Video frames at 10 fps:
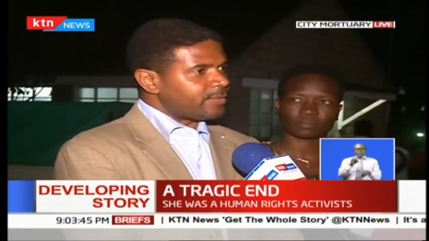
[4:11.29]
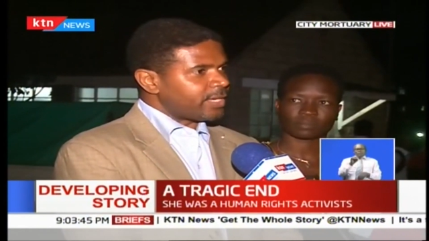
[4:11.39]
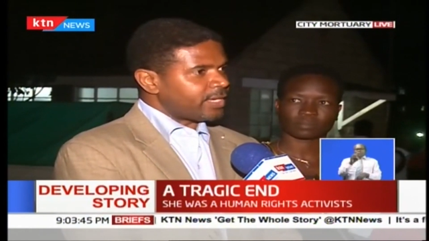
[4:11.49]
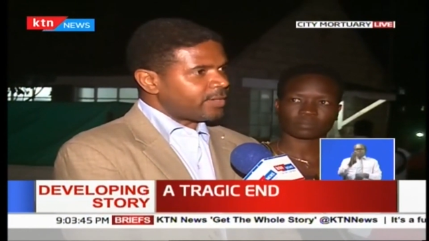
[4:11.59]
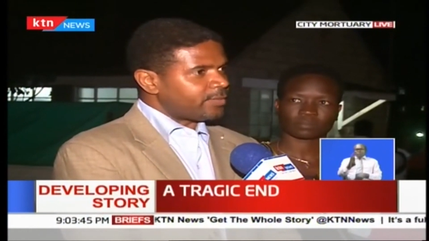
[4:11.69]

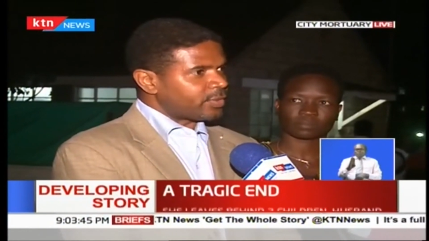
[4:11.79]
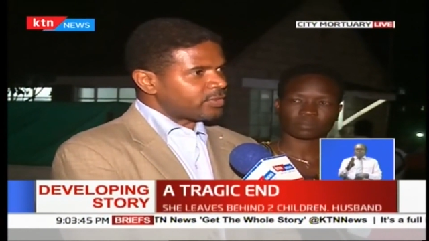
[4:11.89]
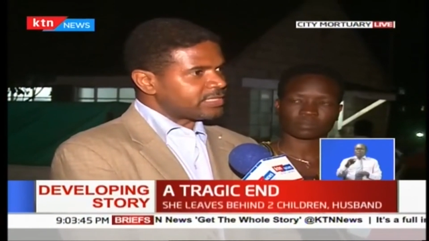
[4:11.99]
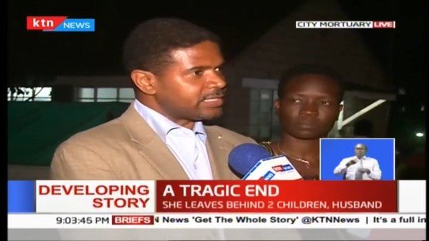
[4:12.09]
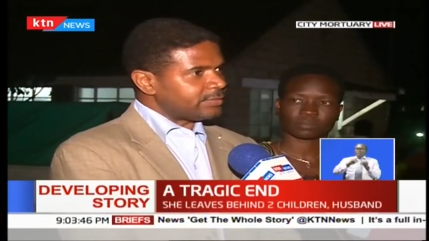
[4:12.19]
Speaker 1: both of
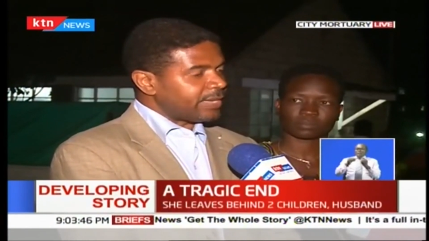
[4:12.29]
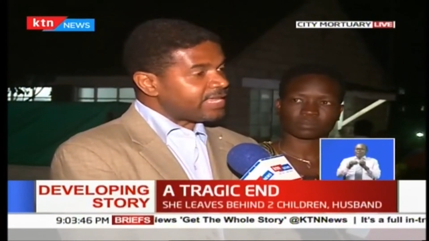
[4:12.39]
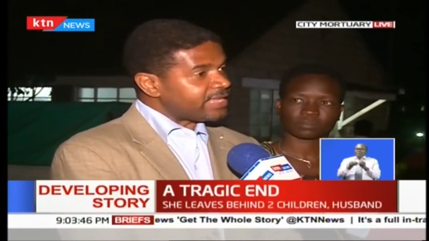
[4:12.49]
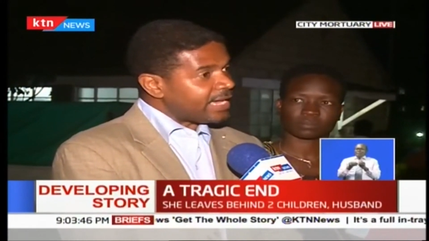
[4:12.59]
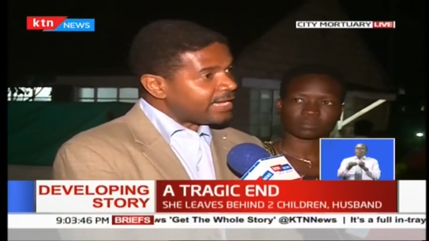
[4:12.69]
them
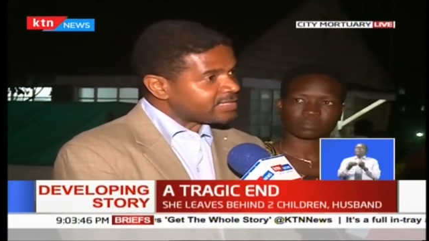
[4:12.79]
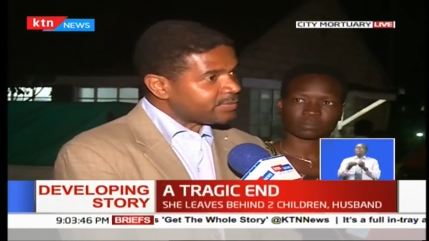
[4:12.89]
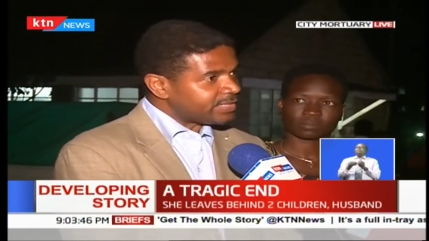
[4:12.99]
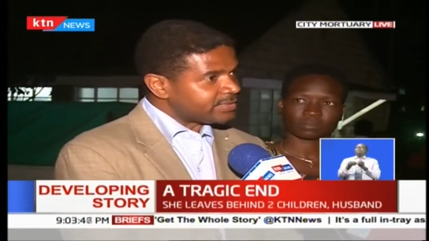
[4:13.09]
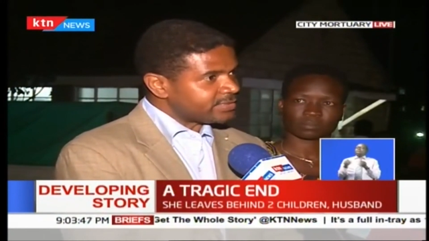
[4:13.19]
brought
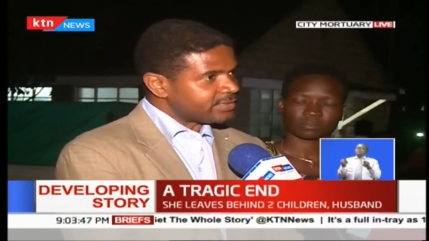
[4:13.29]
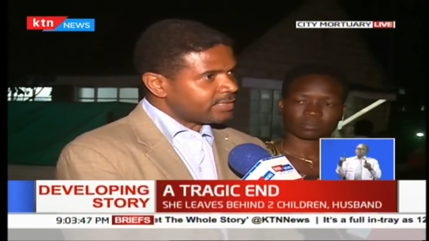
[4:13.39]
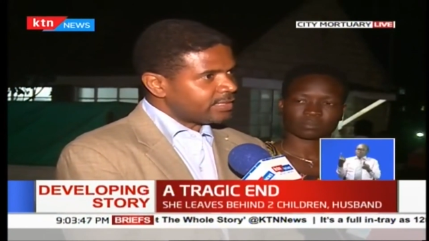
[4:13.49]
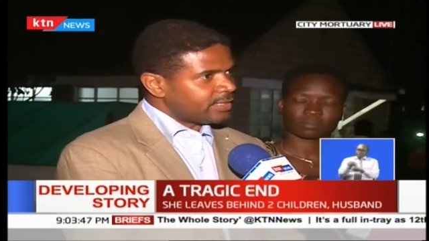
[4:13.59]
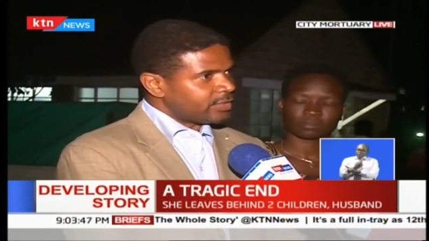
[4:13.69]
in by their
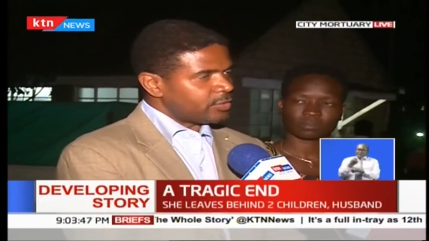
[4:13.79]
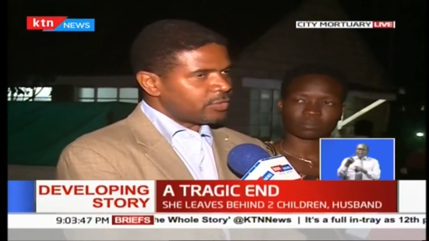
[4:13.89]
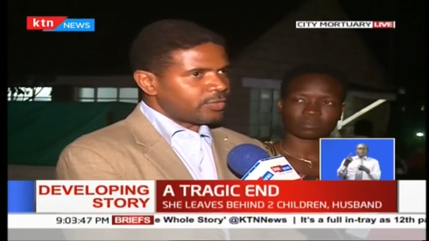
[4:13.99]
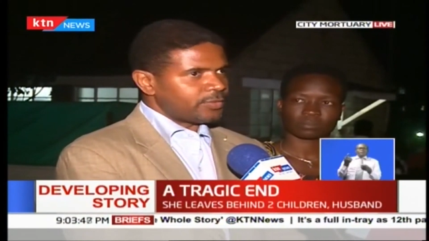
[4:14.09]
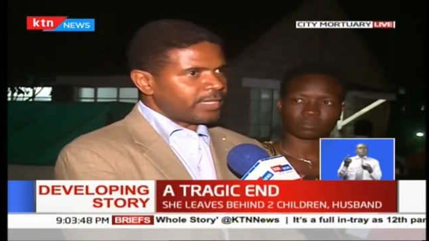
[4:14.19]

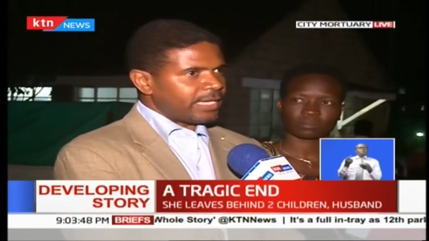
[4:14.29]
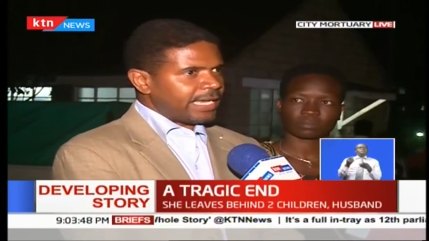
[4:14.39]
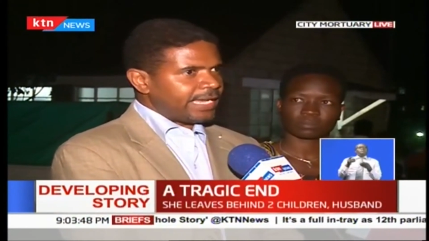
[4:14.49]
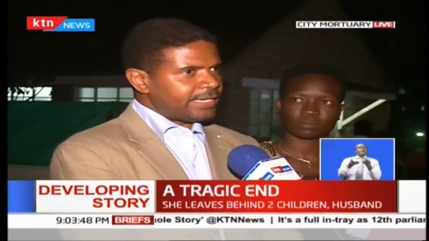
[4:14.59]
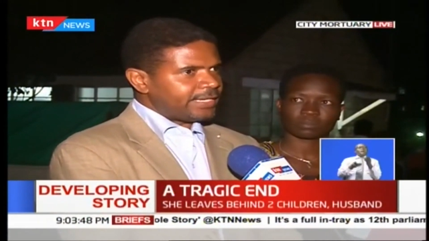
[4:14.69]
husbands.
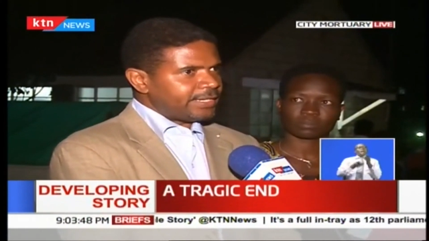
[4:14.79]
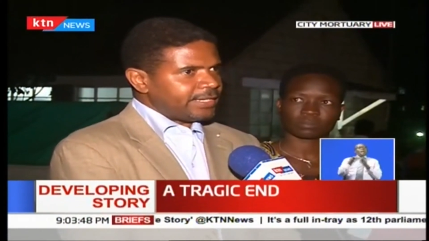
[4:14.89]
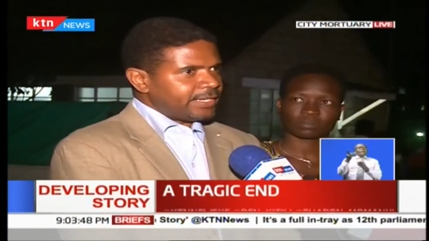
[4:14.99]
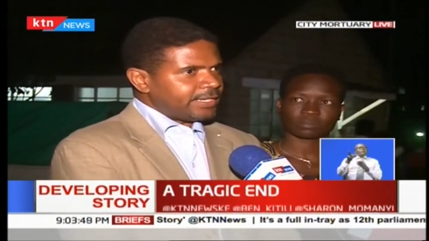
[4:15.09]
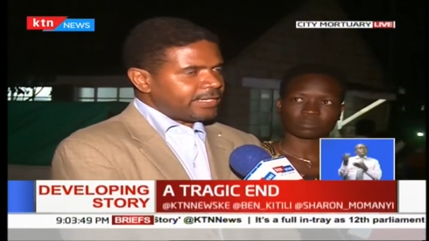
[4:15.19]
You know,
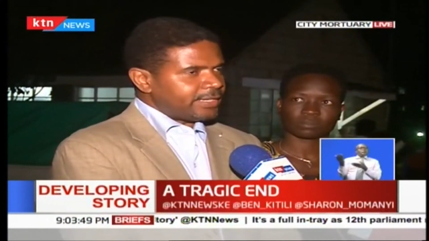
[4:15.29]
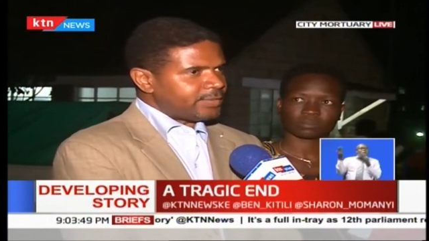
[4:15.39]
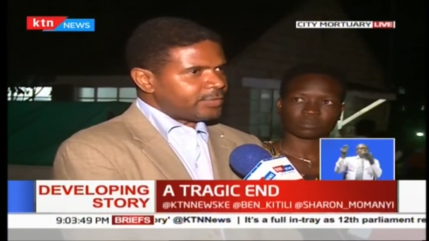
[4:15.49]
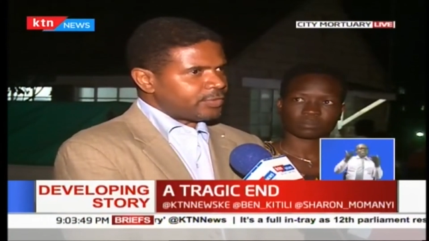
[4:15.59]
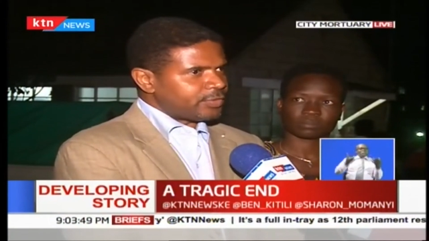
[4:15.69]
and